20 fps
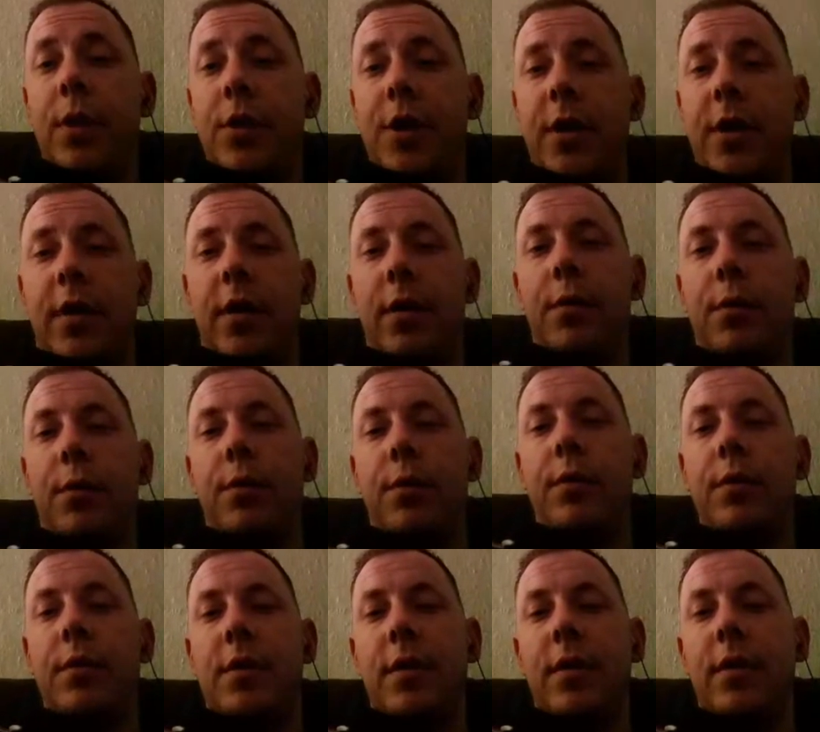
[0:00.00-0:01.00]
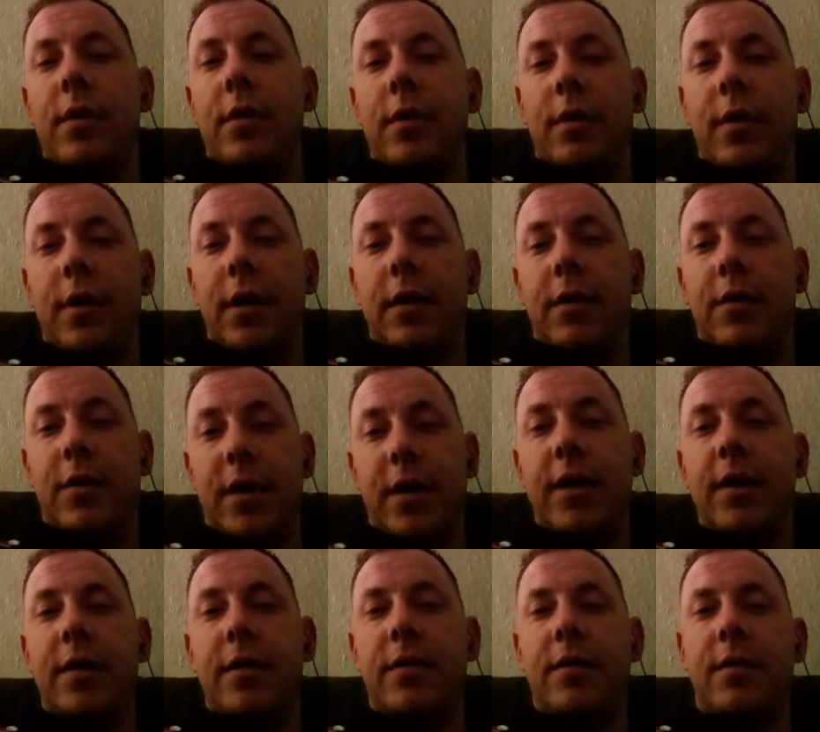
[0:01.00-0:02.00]
goes and
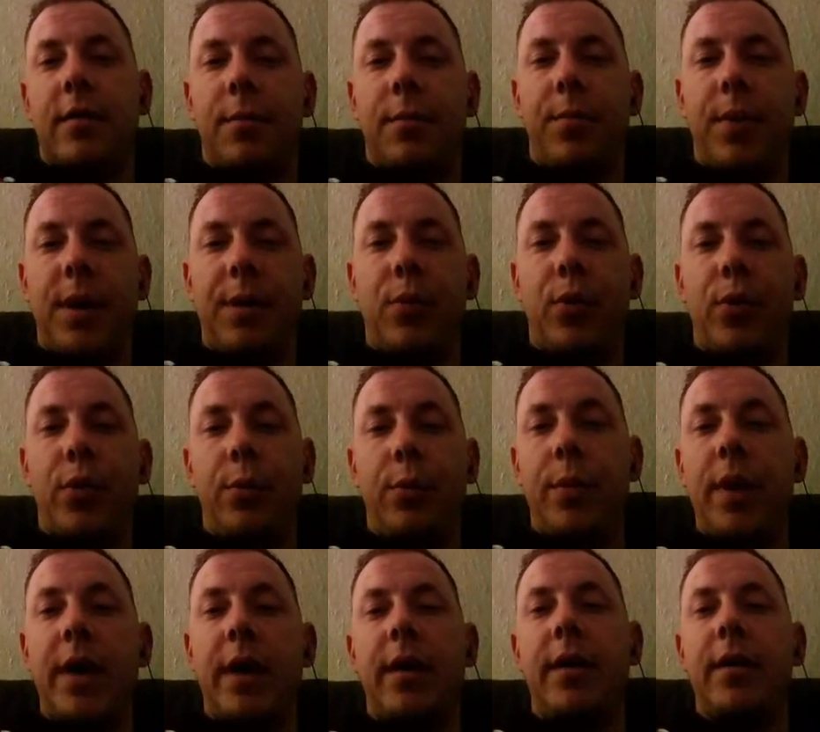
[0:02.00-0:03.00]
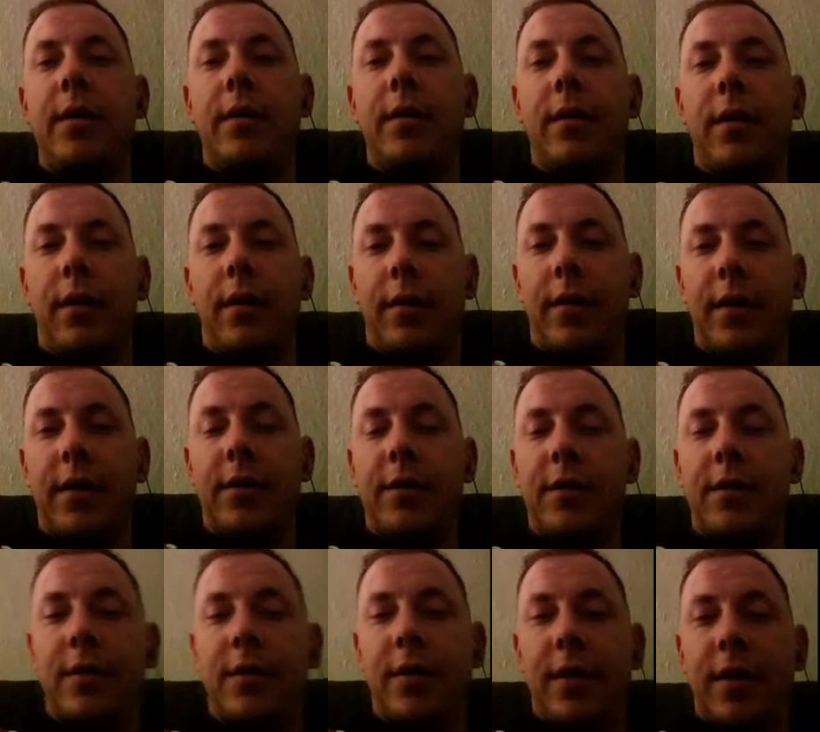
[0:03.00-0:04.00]
sees the people you meet and thinks,
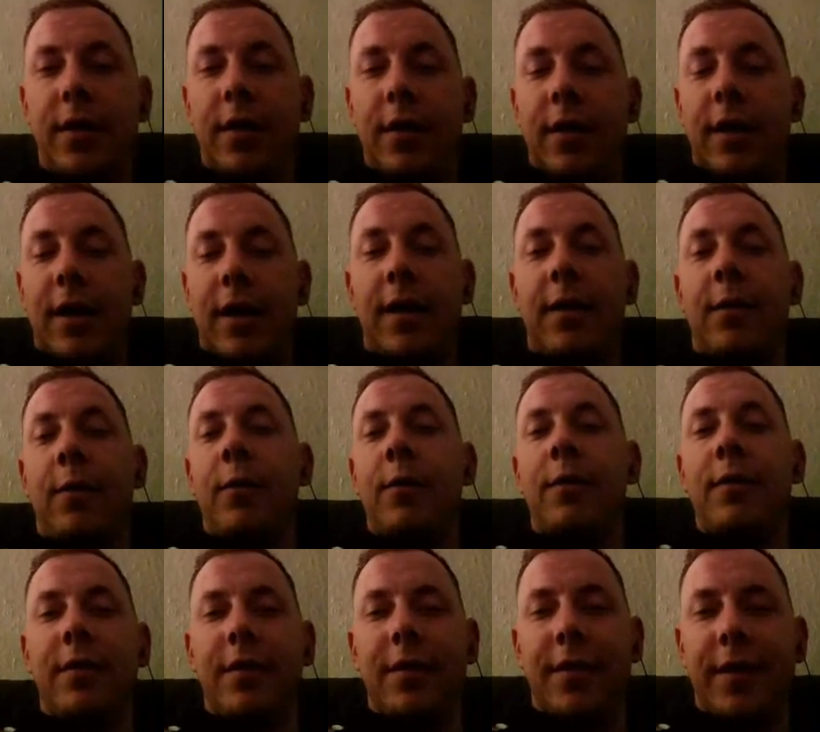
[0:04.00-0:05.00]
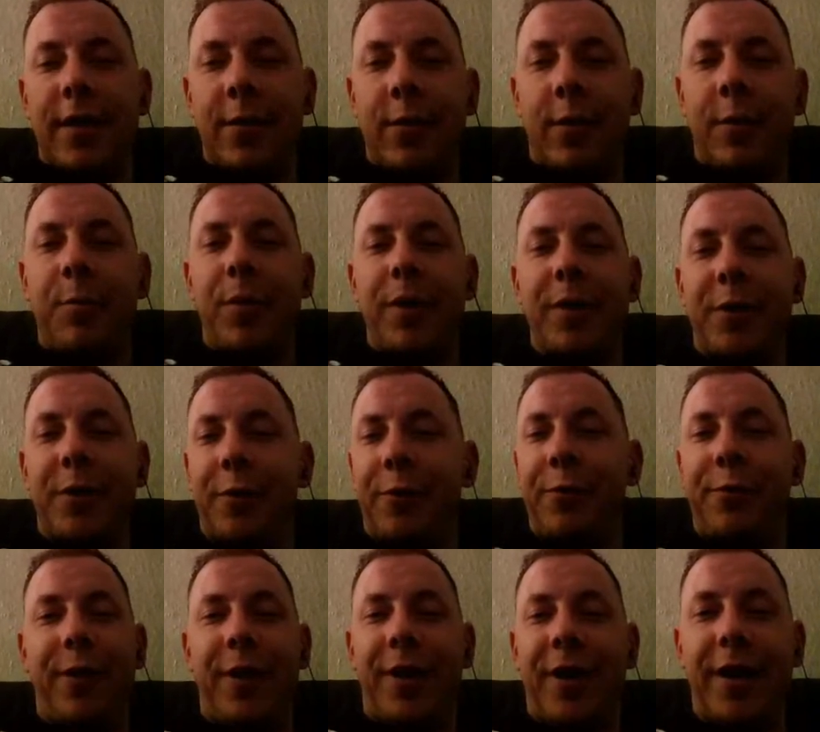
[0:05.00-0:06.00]
"Hang on, they're not a bunch of
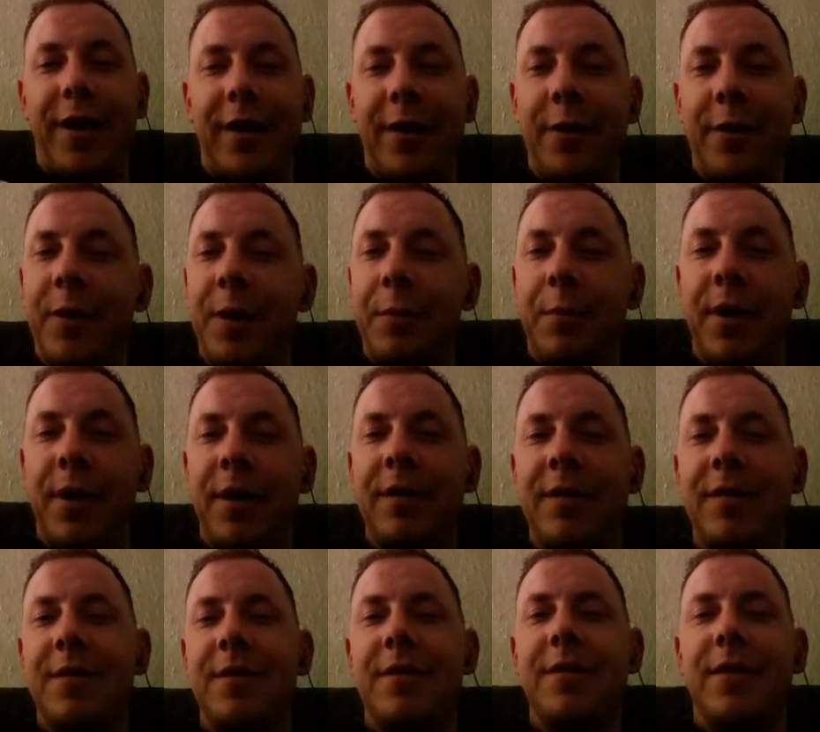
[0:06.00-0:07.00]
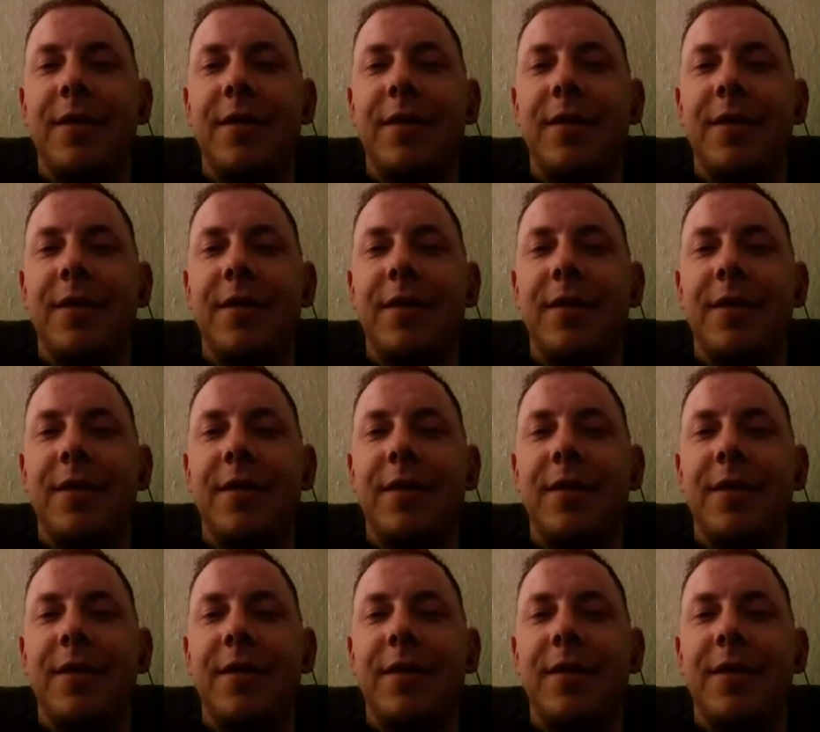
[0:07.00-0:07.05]
fucking loony bins."